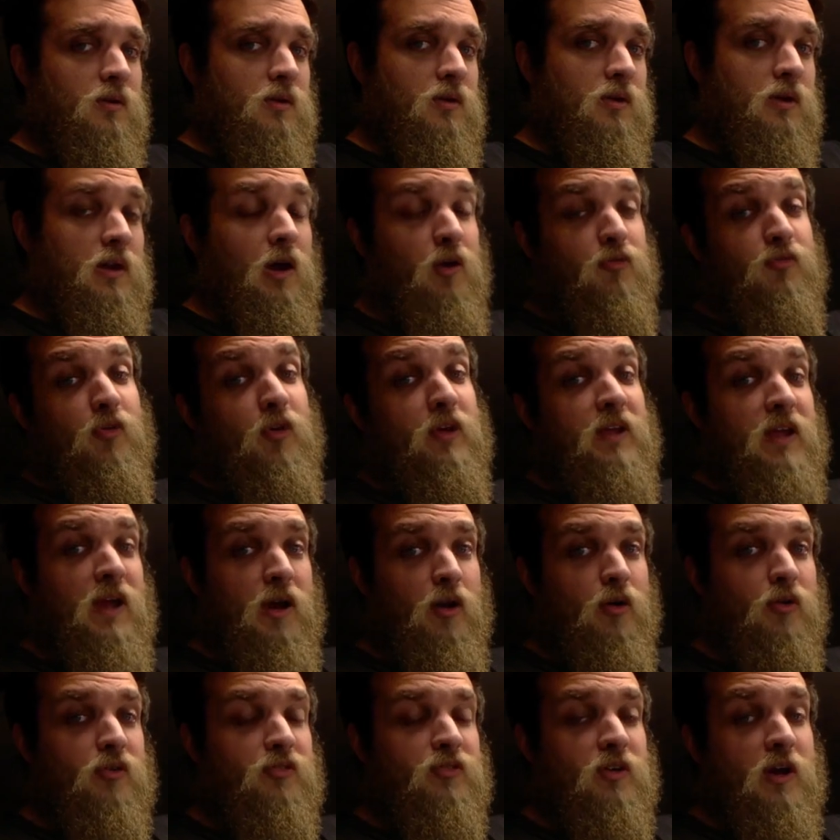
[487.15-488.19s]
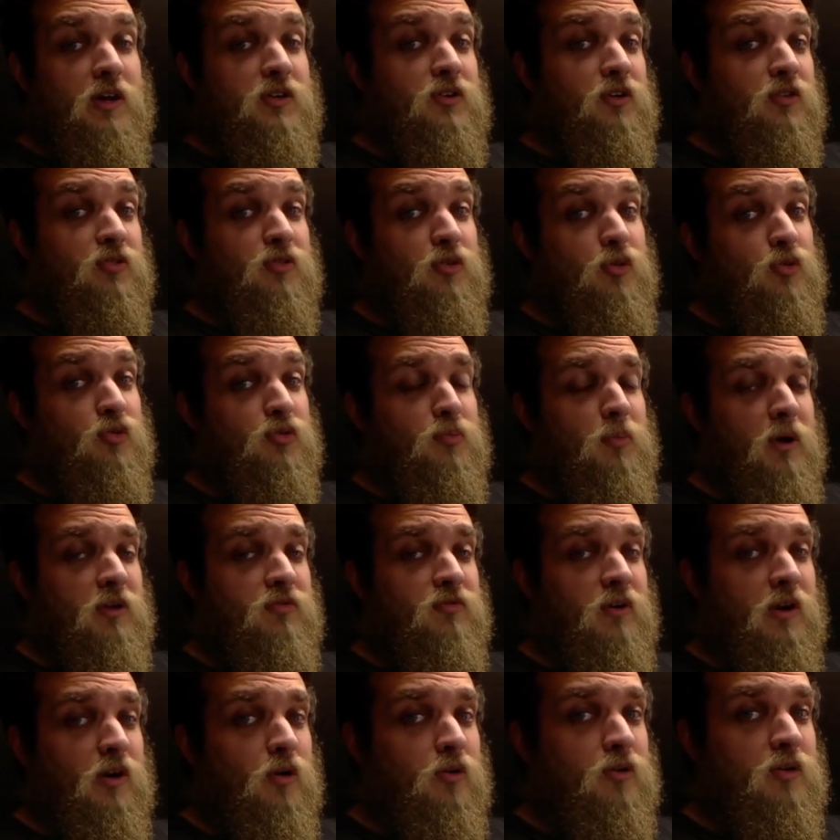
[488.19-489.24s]
Now for years, I just used my
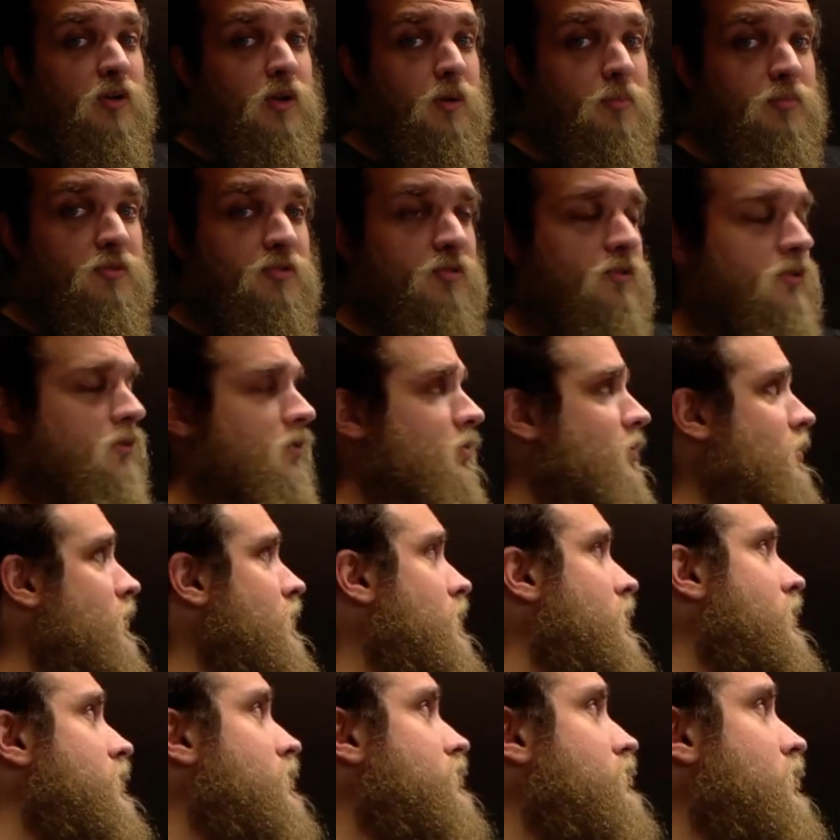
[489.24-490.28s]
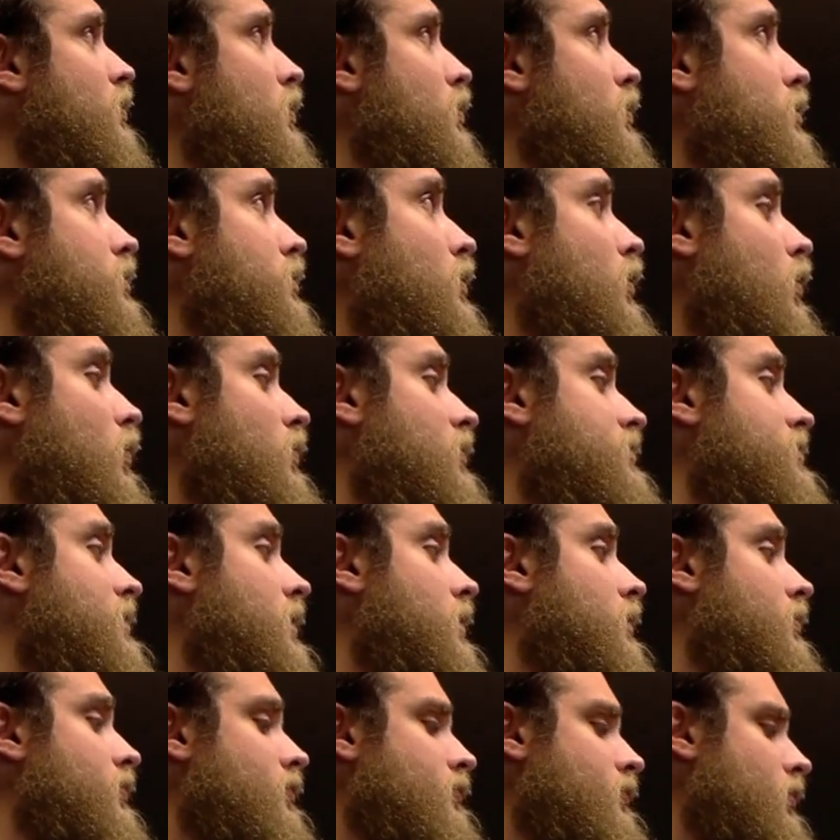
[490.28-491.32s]
fingertips. So you hold it down
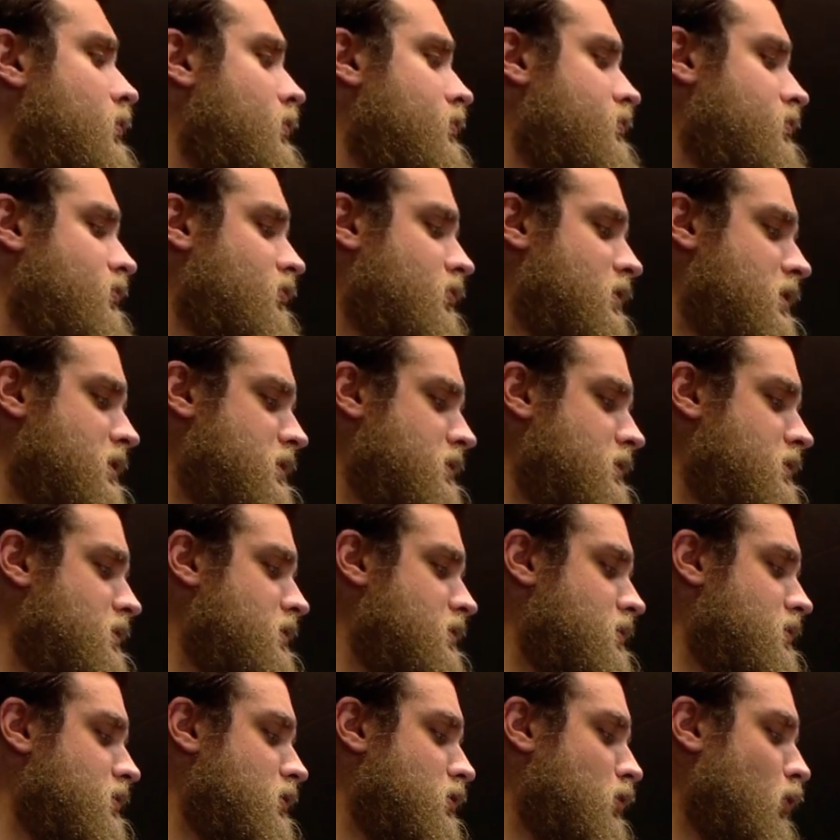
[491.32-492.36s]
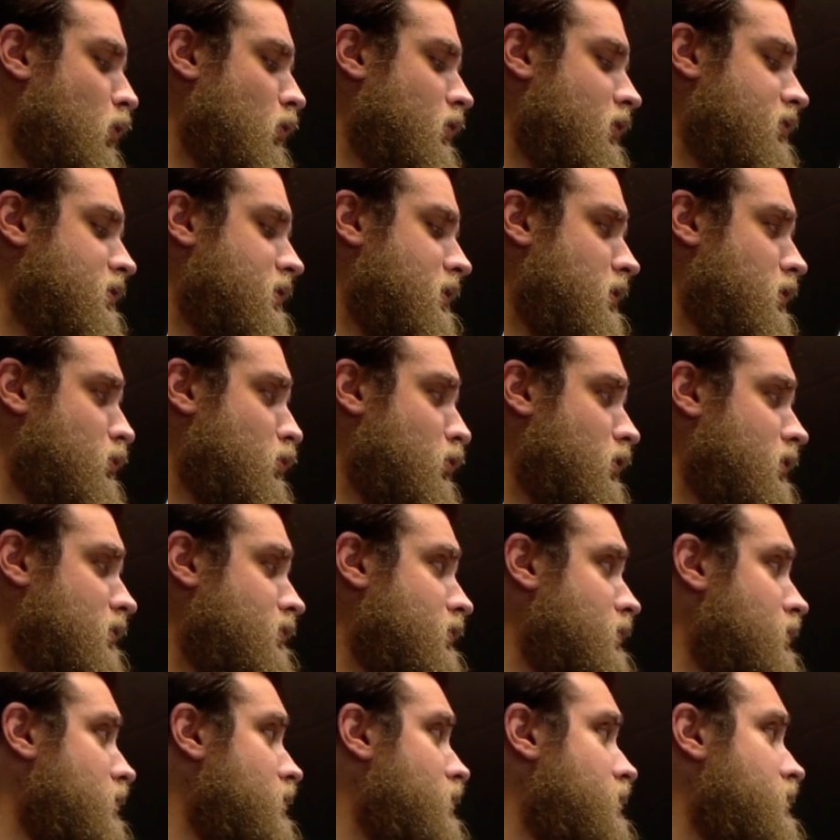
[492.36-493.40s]
at the 1st fret, you hold it down
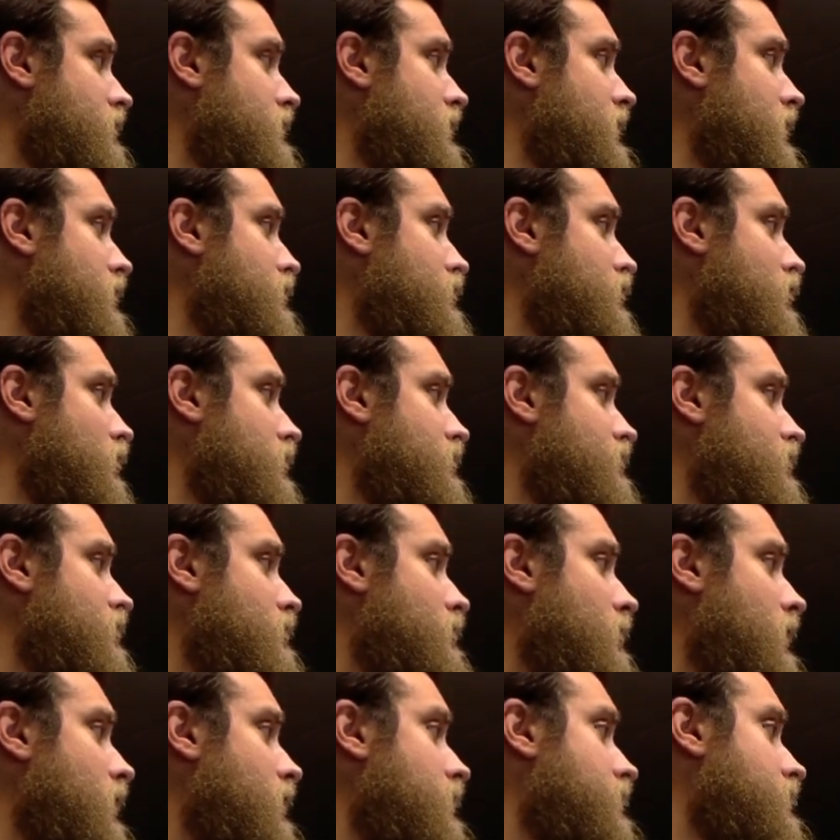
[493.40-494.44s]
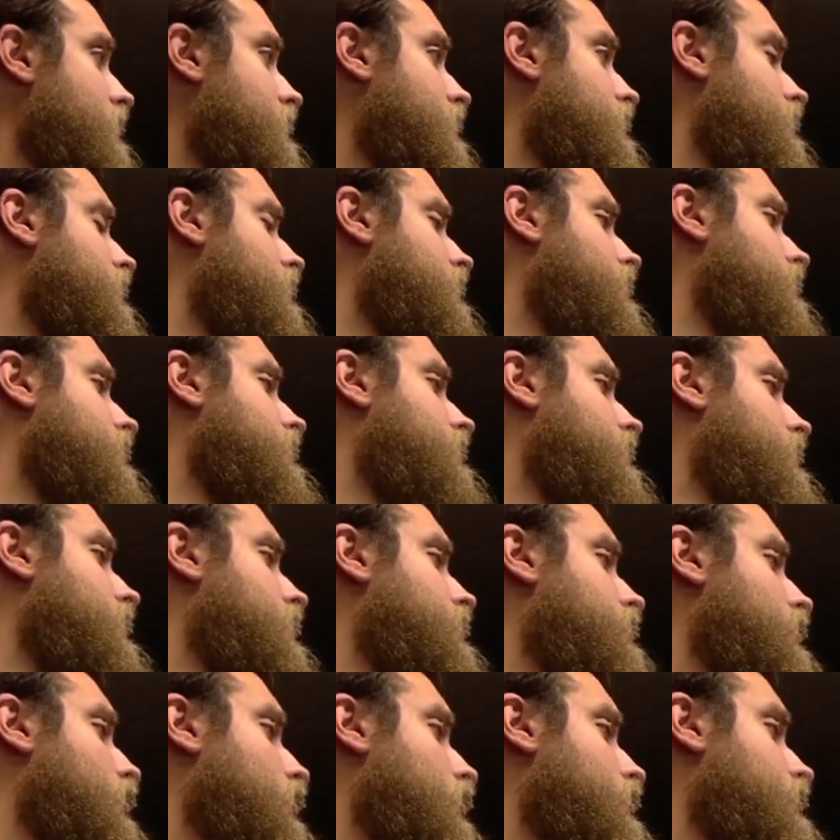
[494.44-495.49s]
wherever the neck joins the body,
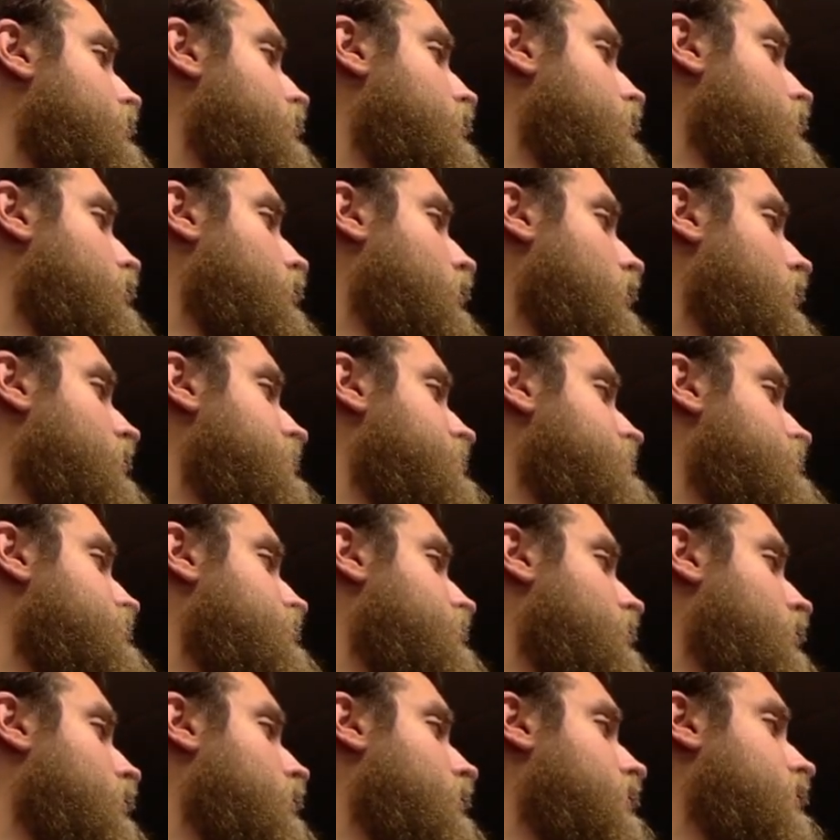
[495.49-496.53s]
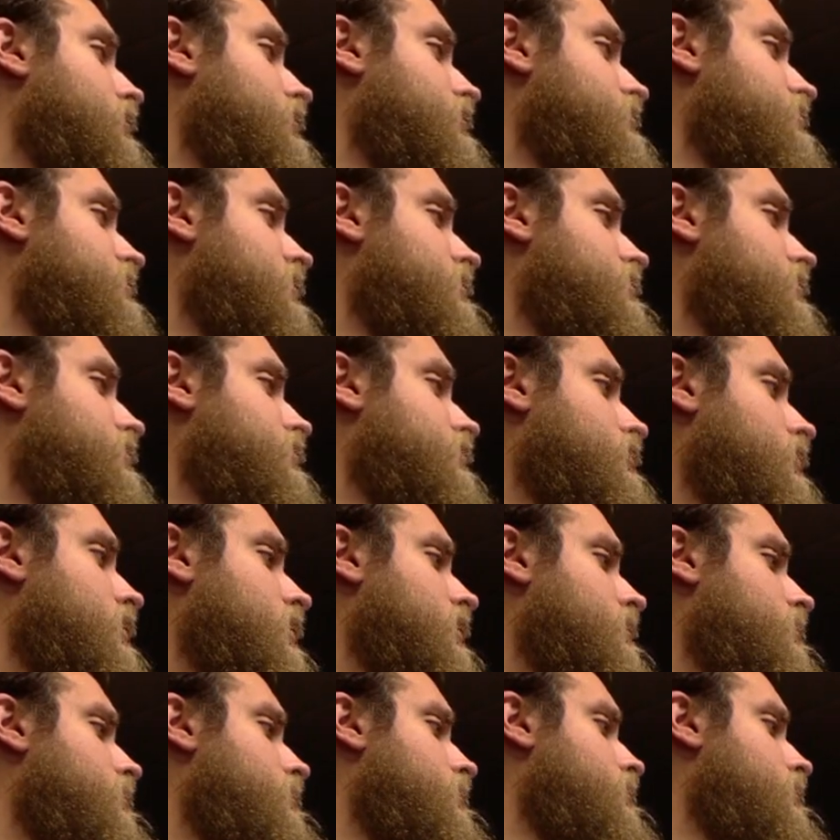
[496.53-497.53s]
and you look for the relief around the 7th fret.